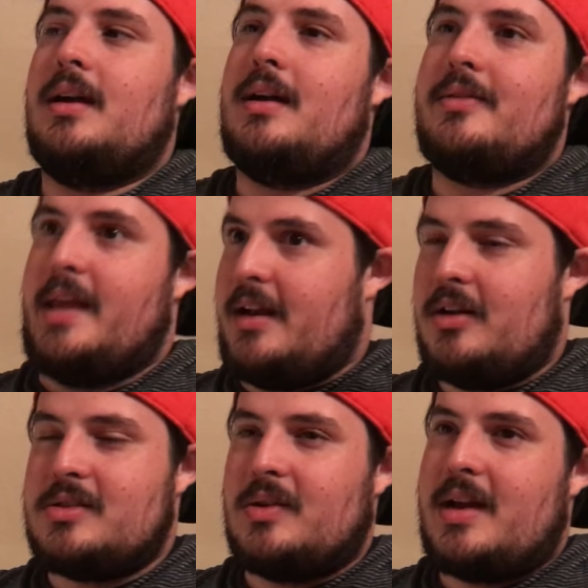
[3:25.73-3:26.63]
That
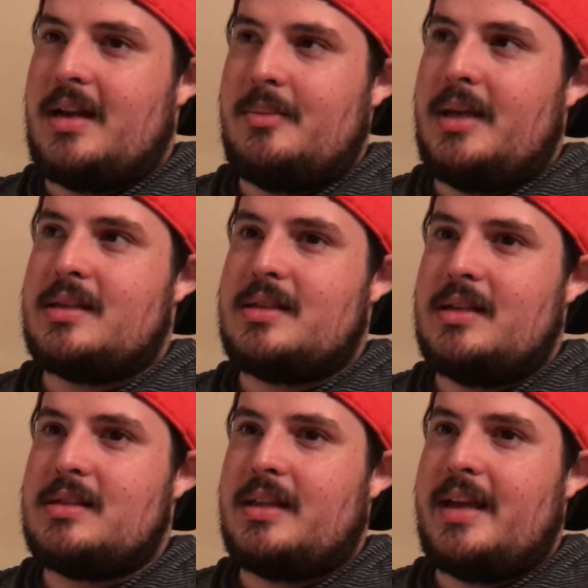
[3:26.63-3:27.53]
also kind of makes
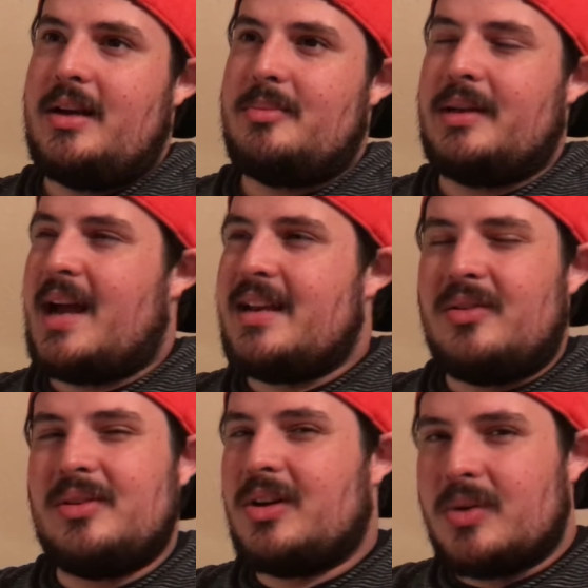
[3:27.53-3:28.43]
sense later, but I
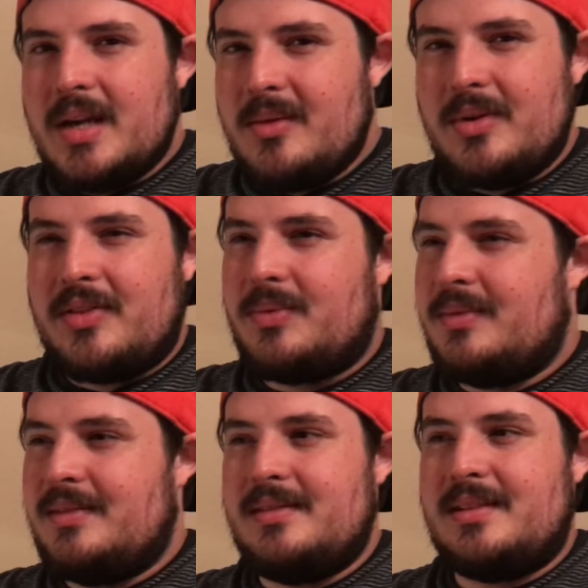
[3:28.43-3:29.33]
don't agree with...
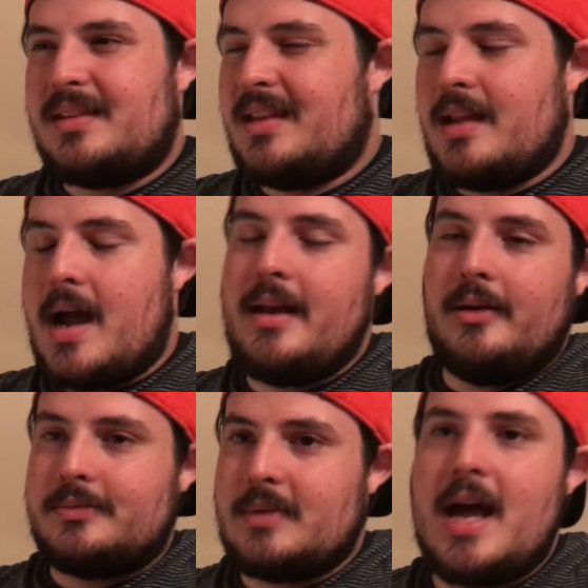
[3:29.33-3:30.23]
I
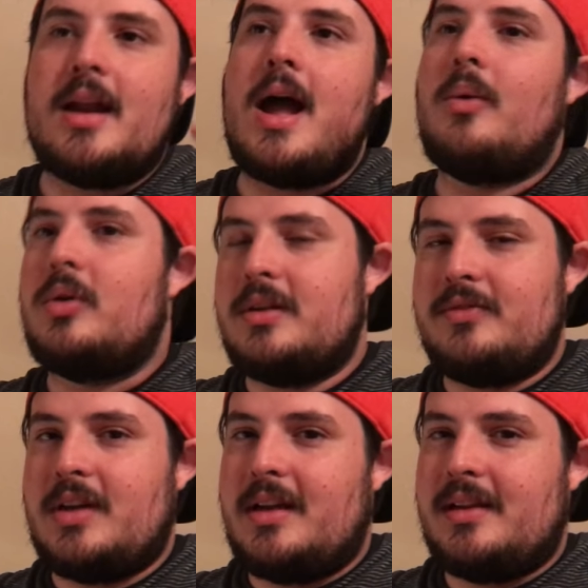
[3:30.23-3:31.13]
don't know. I wouldn't
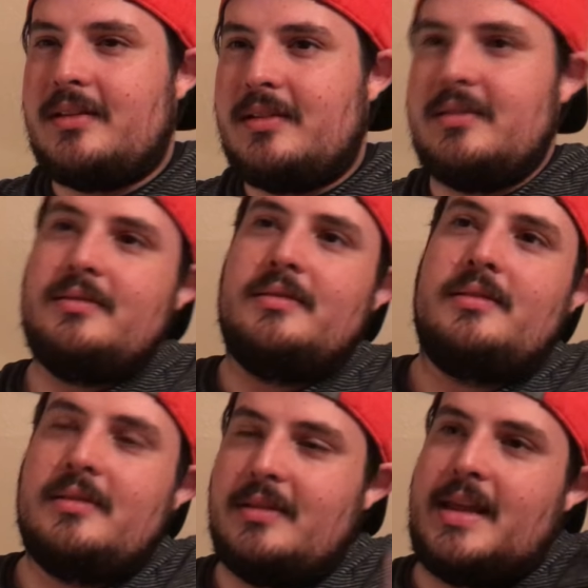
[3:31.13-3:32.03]
have done it
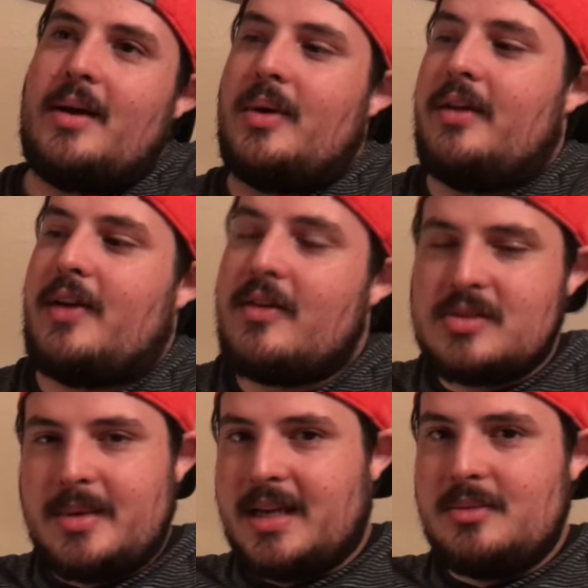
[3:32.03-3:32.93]
that way if I
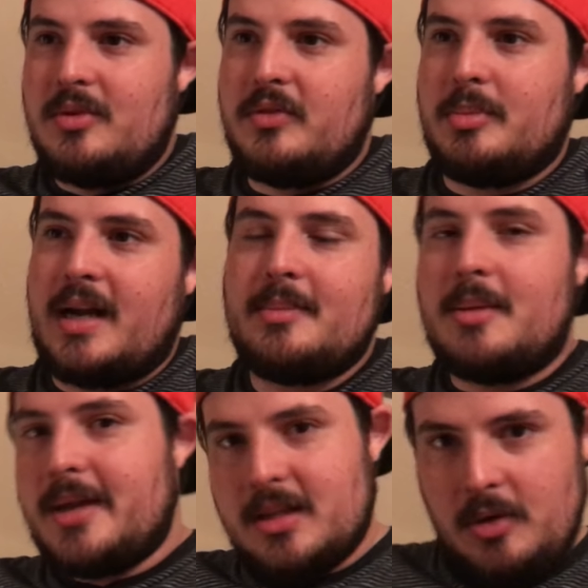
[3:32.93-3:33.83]
was making the movie, but I'm
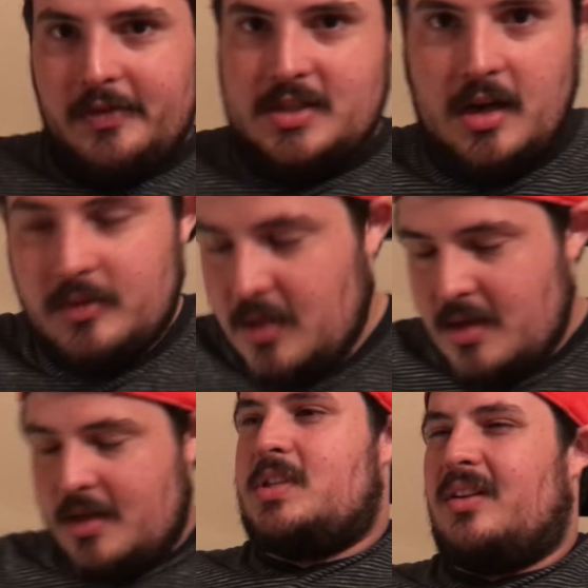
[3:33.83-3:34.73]
not making the movie. So
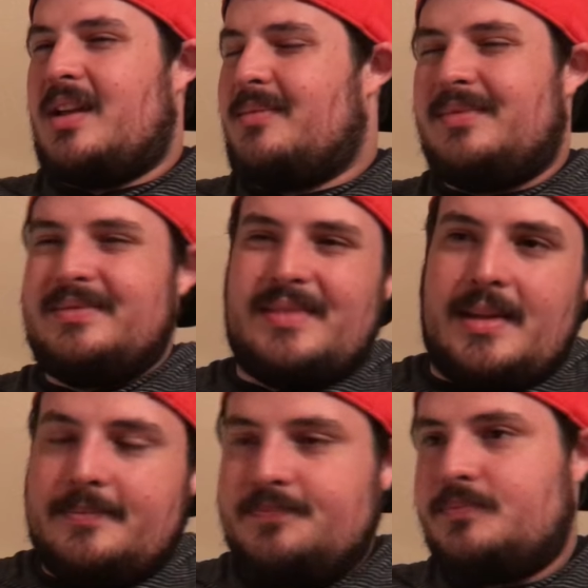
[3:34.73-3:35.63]

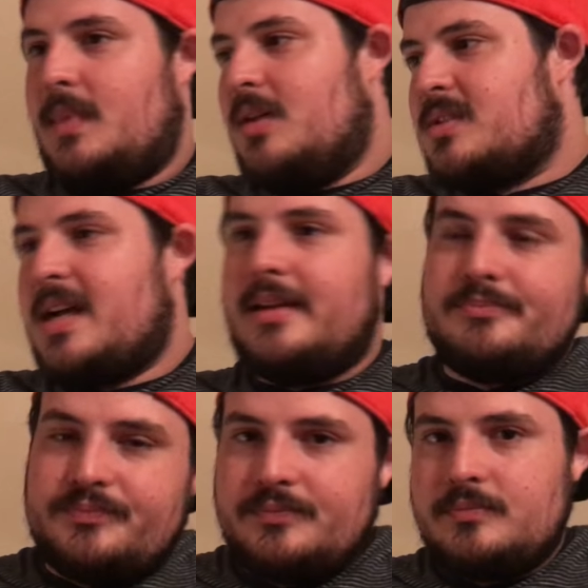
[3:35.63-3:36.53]
it was kind
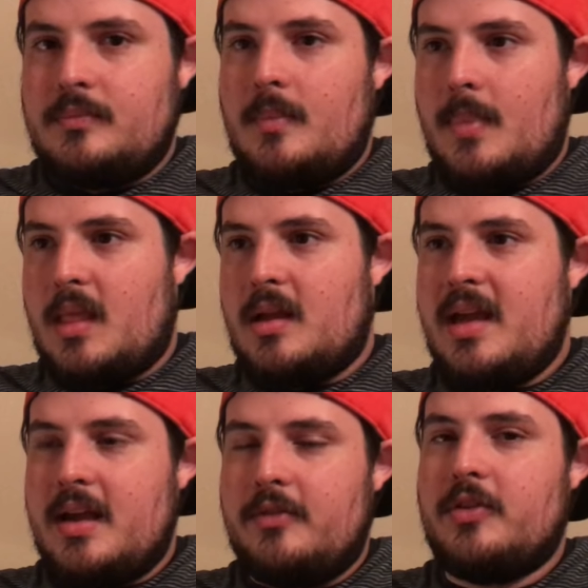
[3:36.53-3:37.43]
of...
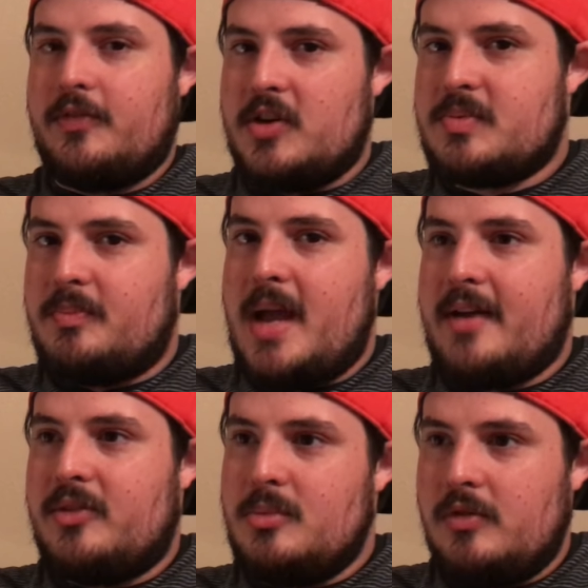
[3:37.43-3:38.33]
Yeah, for the first
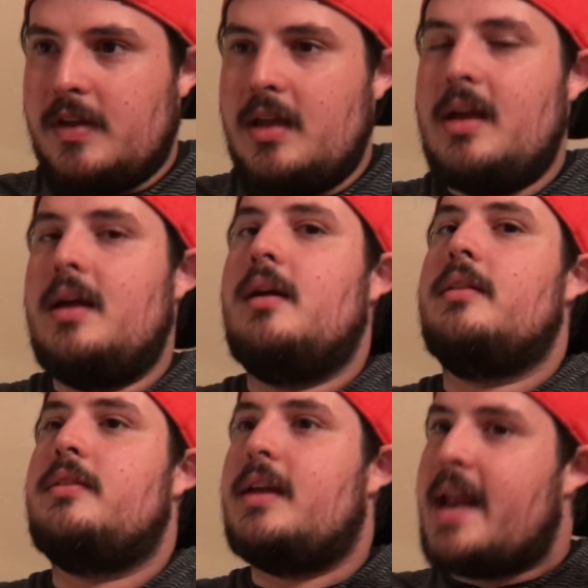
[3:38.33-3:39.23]
half of the movie.
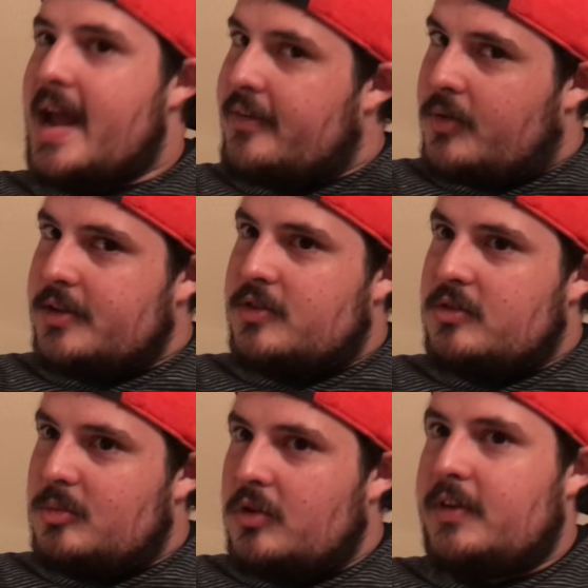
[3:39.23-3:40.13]
Then halfway
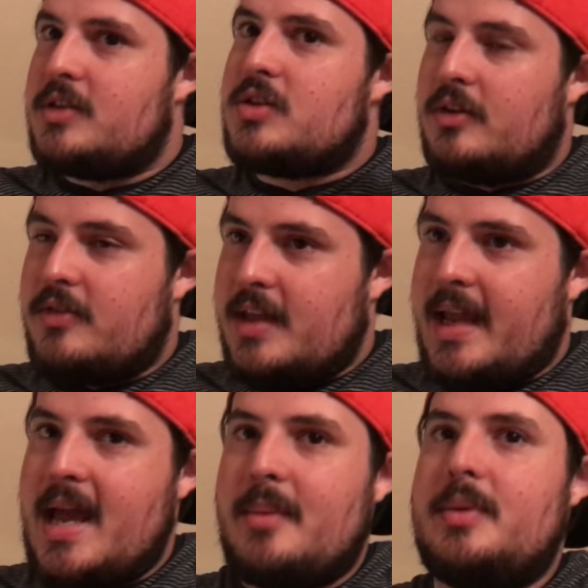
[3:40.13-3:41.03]
through the movie, a certain
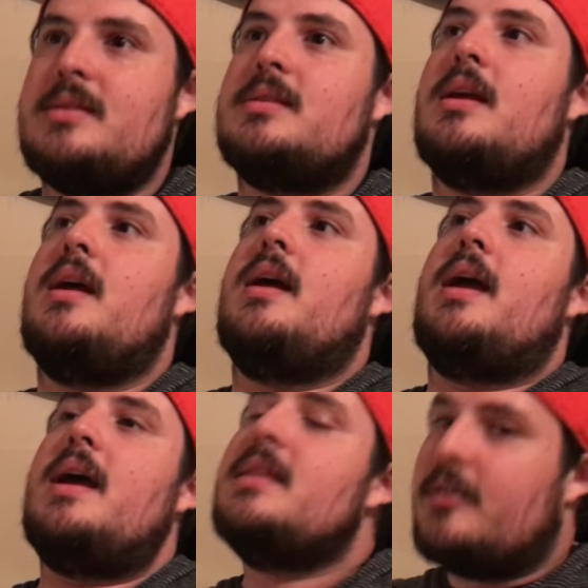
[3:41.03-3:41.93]
thing happens.
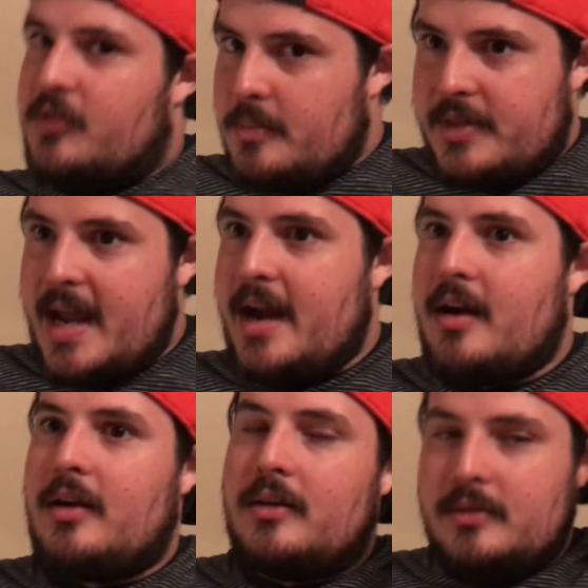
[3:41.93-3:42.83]
And then from
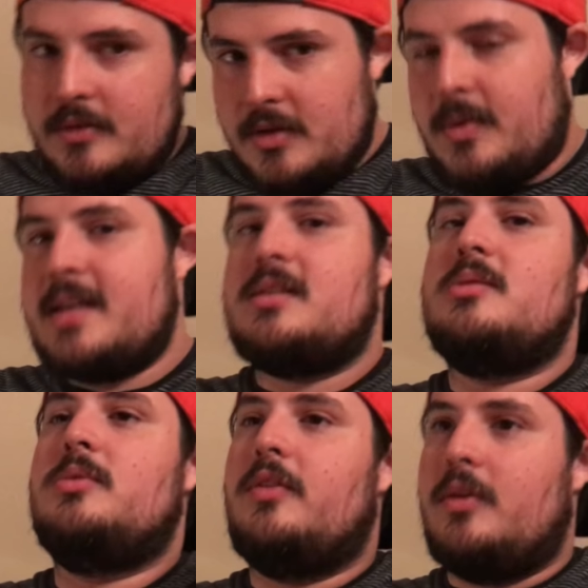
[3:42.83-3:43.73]
there, the rest of
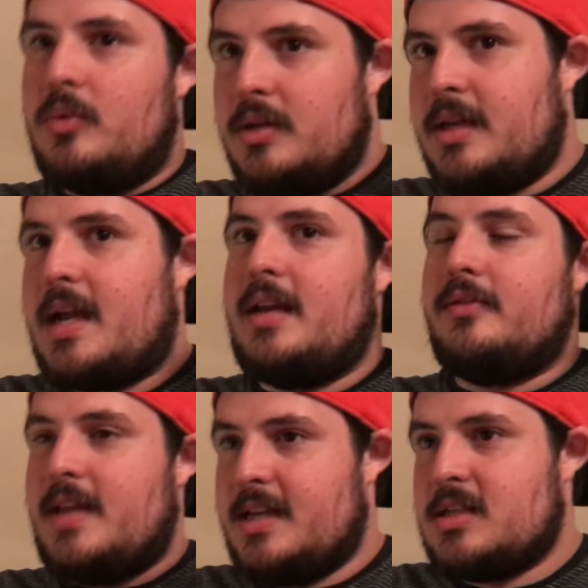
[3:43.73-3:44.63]
the movie really kind
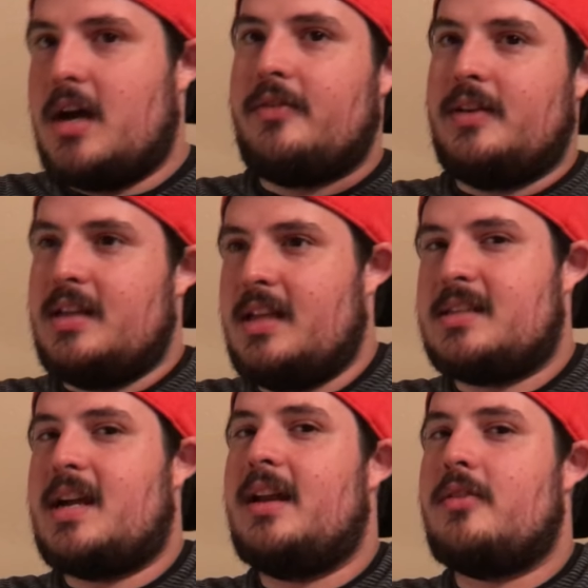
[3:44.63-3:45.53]
of takes off. And
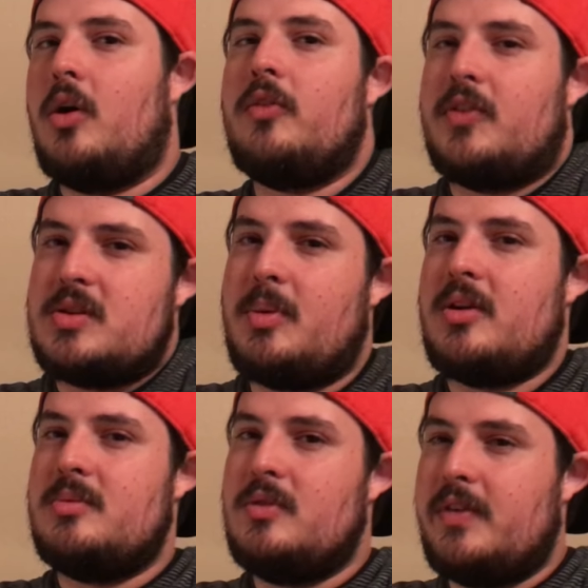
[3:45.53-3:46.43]
it's kind of the whole first
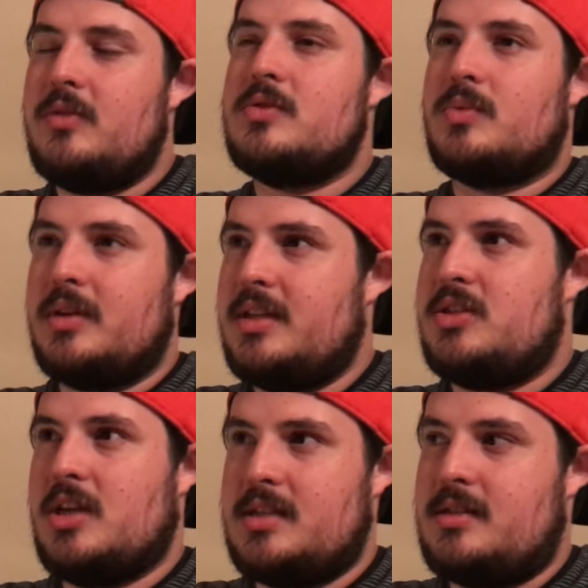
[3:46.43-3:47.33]
part of the movie was really
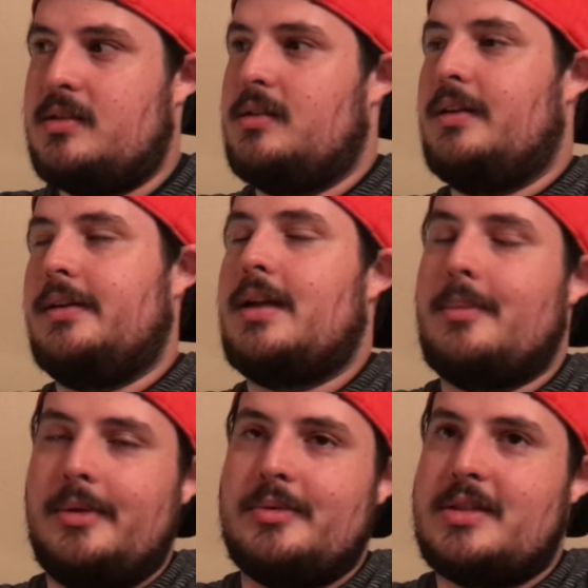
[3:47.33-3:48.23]
just...
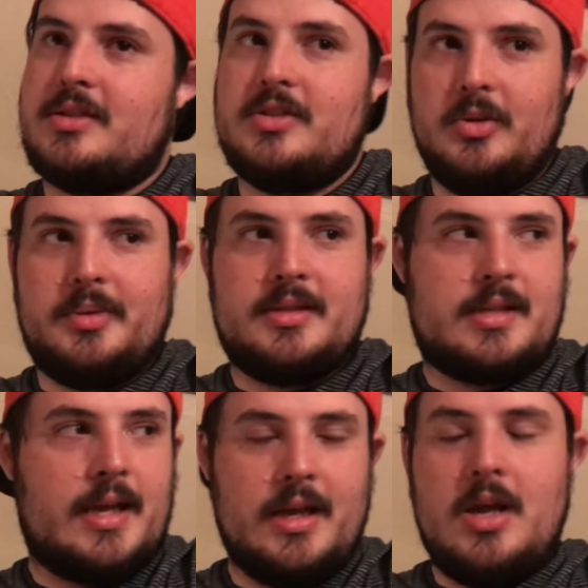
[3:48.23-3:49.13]
I mean, which is stupid to
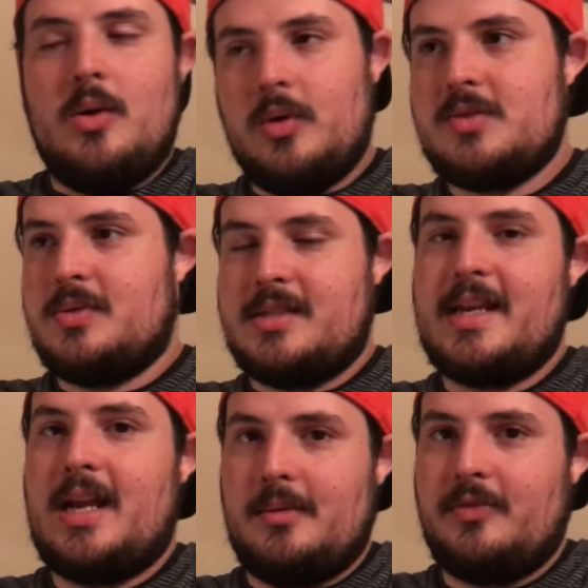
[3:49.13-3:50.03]
say. Which was
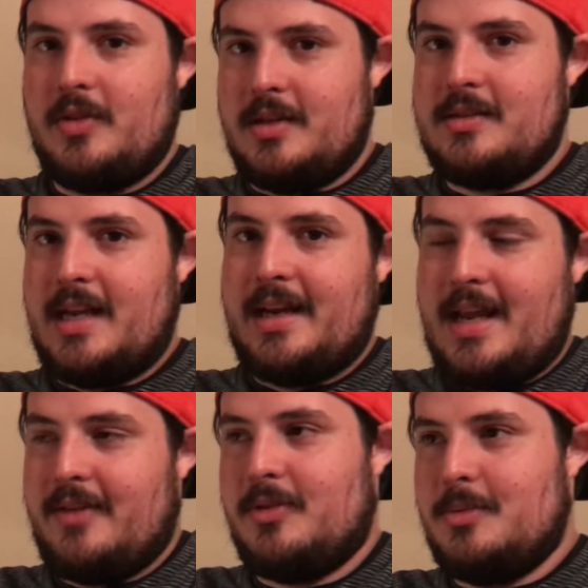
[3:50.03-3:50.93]
set up for the second
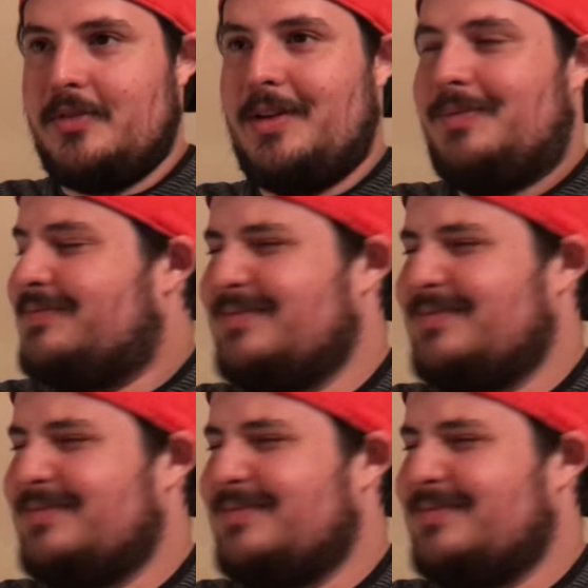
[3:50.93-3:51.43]
half of the movie.